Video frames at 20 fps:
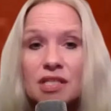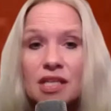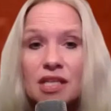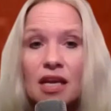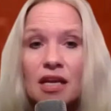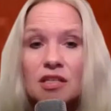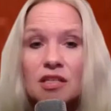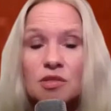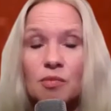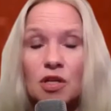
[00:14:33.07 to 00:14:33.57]

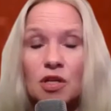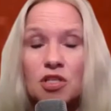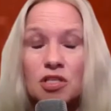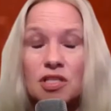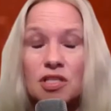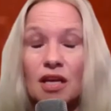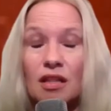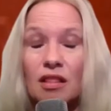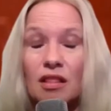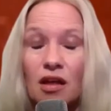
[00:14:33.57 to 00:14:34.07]
say, as much
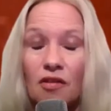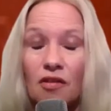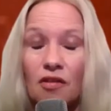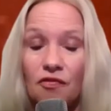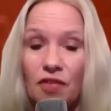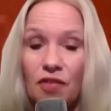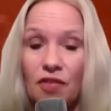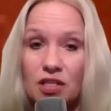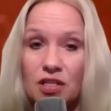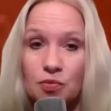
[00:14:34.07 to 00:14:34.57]
as I love
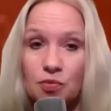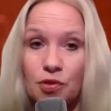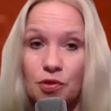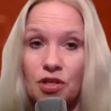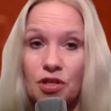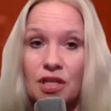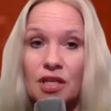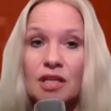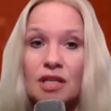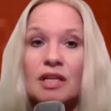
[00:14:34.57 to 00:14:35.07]

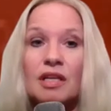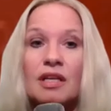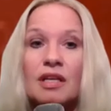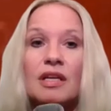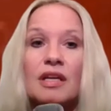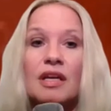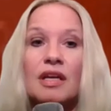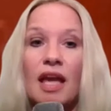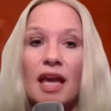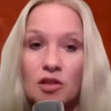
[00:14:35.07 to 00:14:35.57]
Facebook
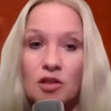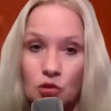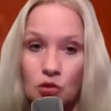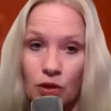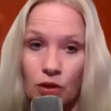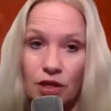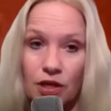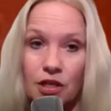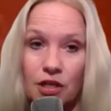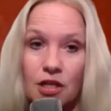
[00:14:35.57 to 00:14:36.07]
and
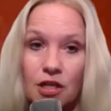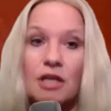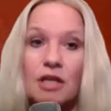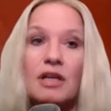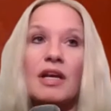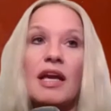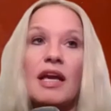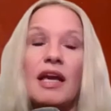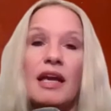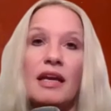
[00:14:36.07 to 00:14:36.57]

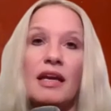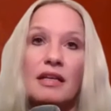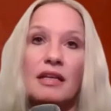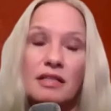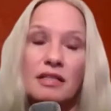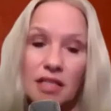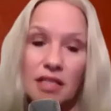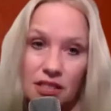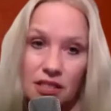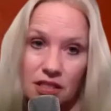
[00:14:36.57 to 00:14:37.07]
Twitter
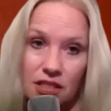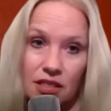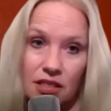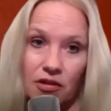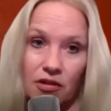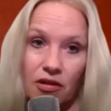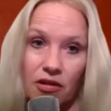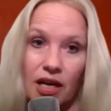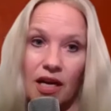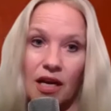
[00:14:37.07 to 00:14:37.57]
and
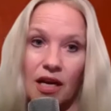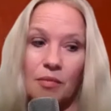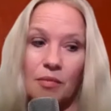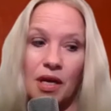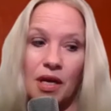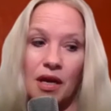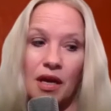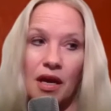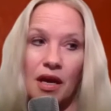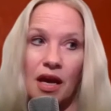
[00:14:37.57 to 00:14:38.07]

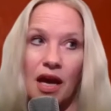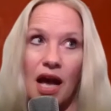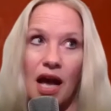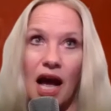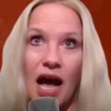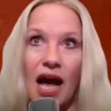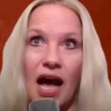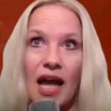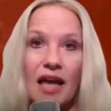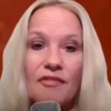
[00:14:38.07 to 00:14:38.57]
Instagram,
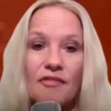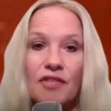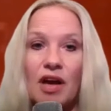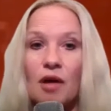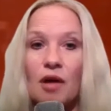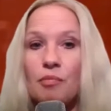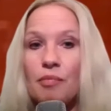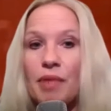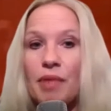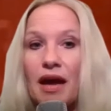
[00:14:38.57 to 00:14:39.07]
I have
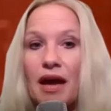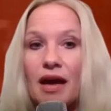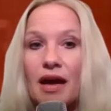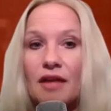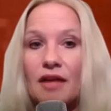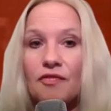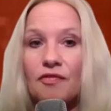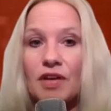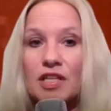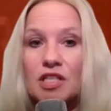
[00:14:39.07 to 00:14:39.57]
cut back
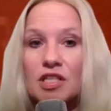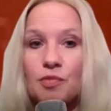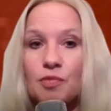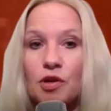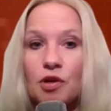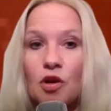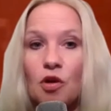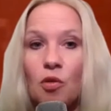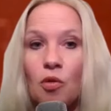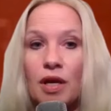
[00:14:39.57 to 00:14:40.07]
on
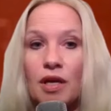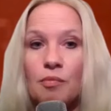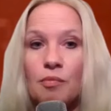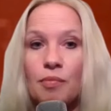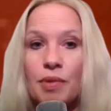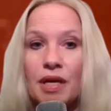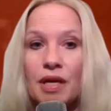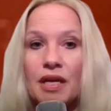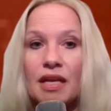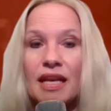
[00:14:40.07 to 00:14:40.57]
Facebook quite a
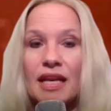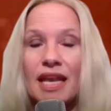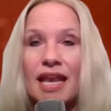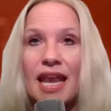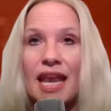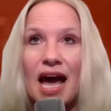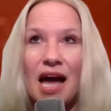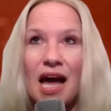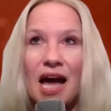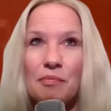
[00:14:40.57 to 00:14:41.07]
bit,
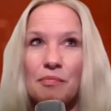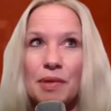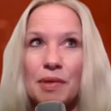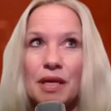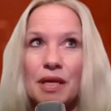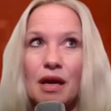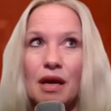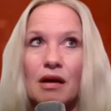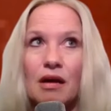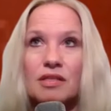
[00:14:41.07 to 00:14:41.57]
not
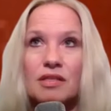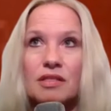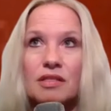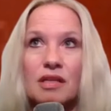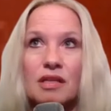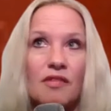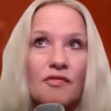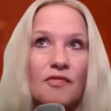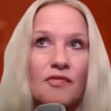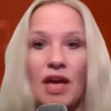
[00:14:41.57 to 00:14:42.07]

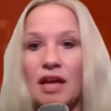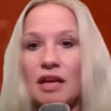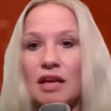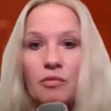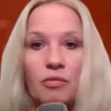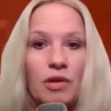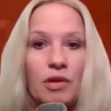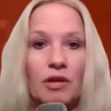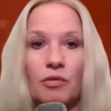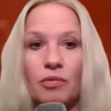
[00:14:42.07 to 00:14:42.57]
because of
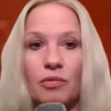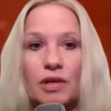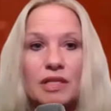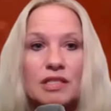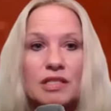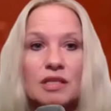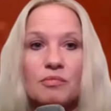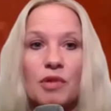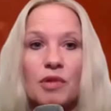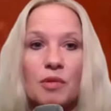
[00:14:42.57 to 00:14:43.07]
any real
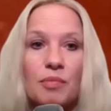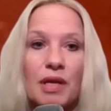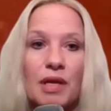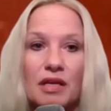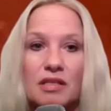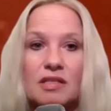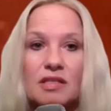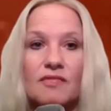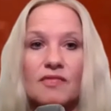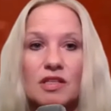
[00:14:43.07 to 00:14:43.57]
reason, but
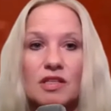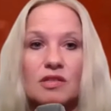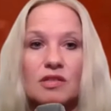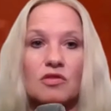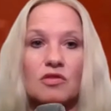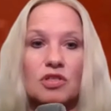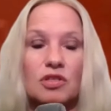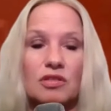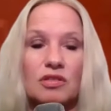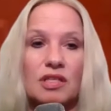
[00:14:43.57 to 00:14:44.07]
because of the
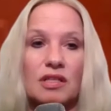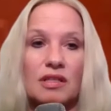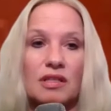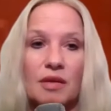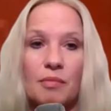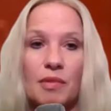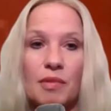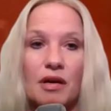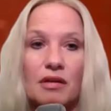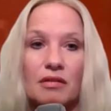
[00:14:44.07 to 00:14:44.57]
Social
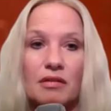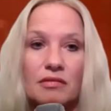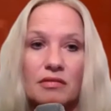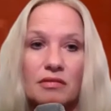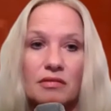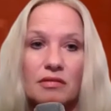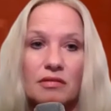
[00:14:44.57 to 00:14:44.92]
Dilemma.